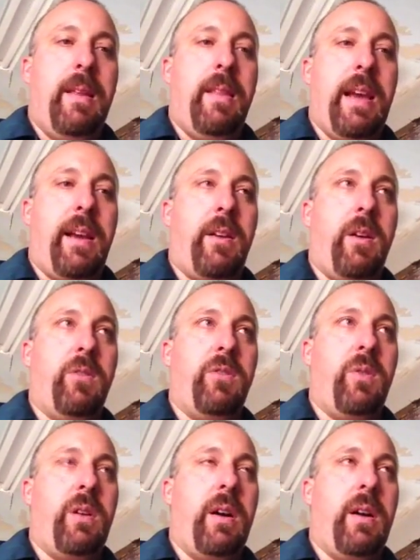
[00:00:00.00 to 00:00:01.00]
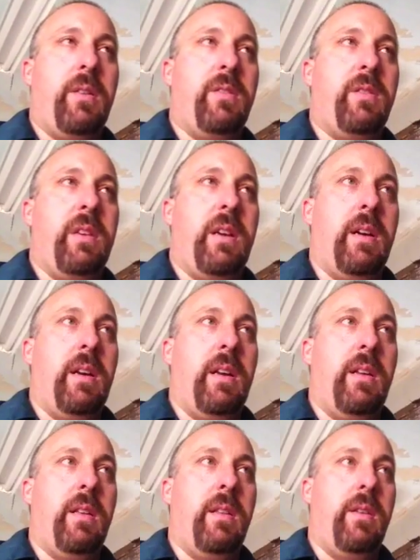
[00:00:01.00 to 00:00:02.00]
that could also cause
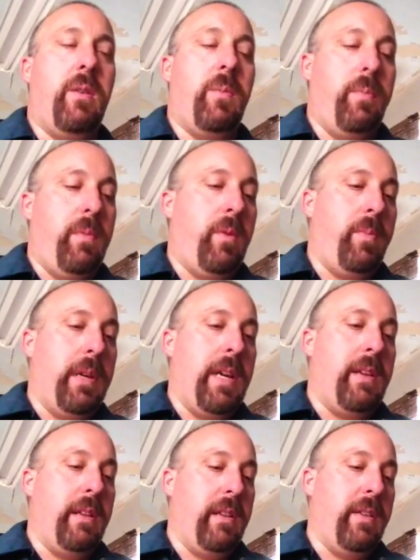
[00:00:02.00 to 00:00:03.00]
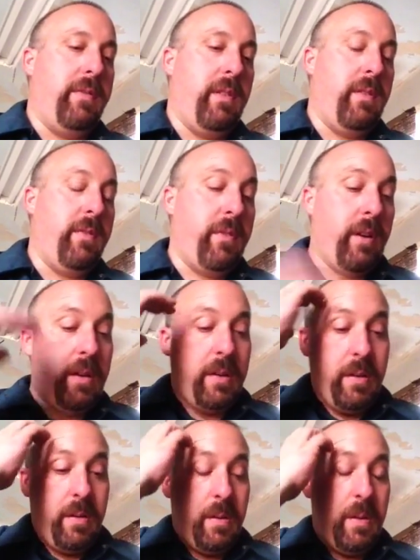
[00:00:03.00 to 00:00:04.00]
your plane to lift in the
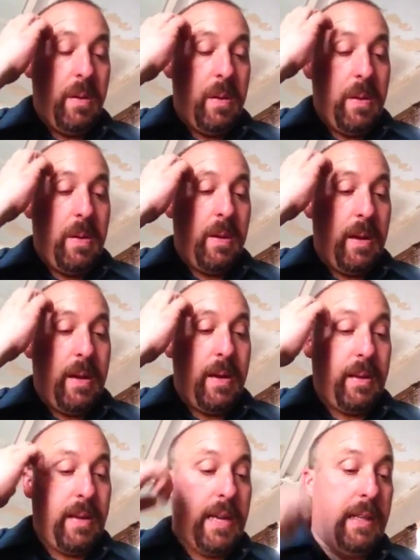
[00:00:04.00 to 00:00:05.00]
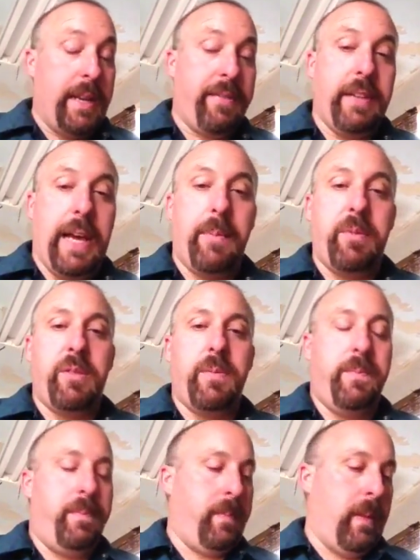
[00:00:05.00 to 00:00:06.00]
front, kind of like flaps.
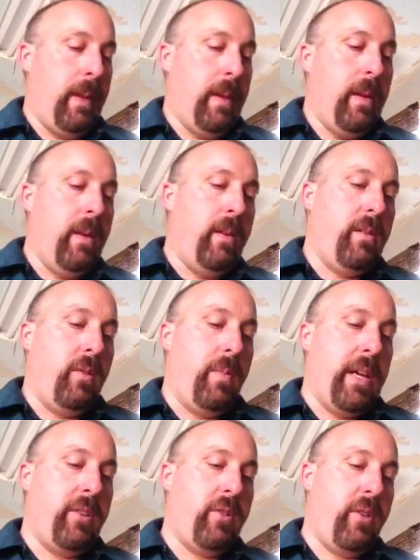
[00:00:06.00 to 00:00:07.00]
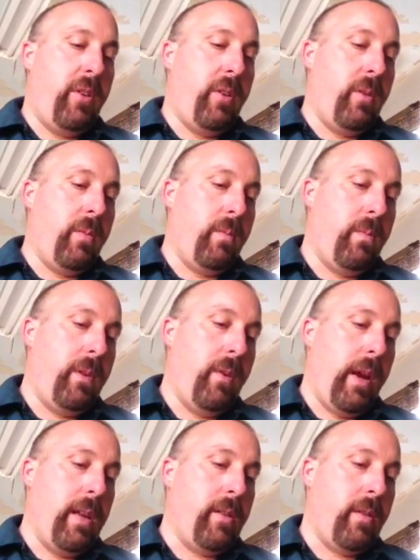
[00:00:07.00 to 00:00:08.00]
So make sure your
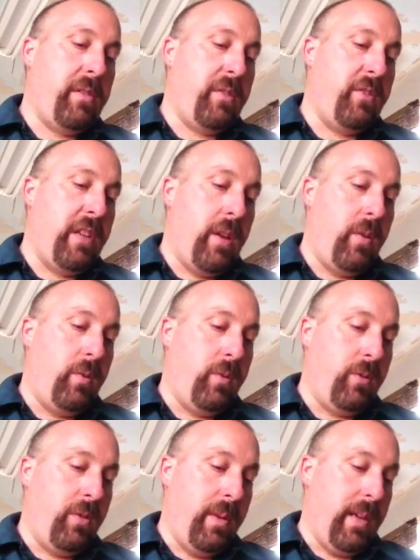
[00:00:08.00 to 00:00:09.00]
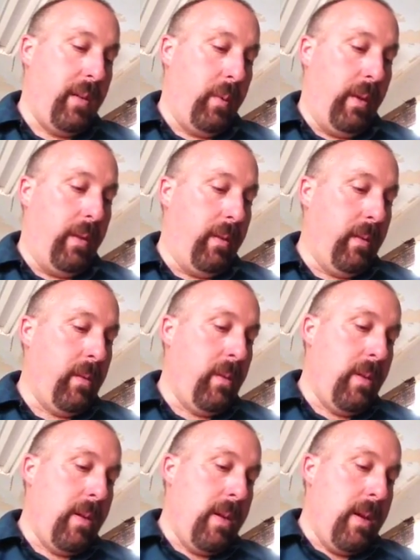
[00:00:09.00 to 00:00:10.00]
ailerons are set neutral to begin
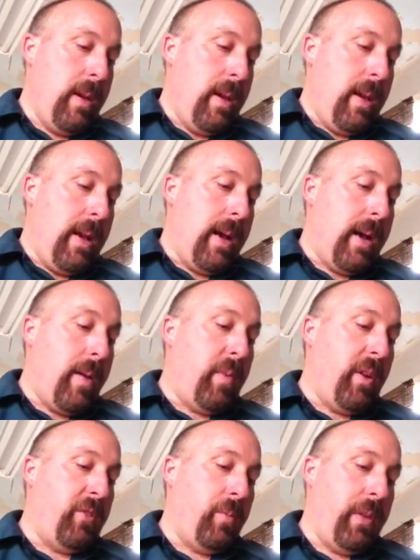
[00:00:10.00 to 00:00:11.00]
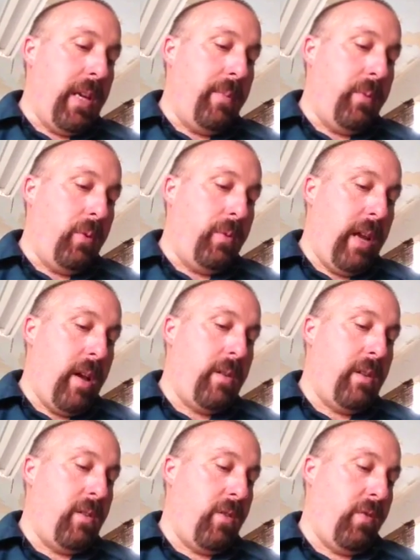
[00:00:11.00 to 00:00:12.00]
with. Does your plane pull
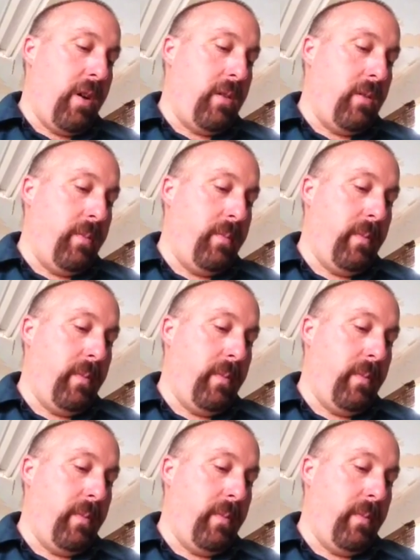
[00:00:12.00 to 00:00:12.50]
down under throttle?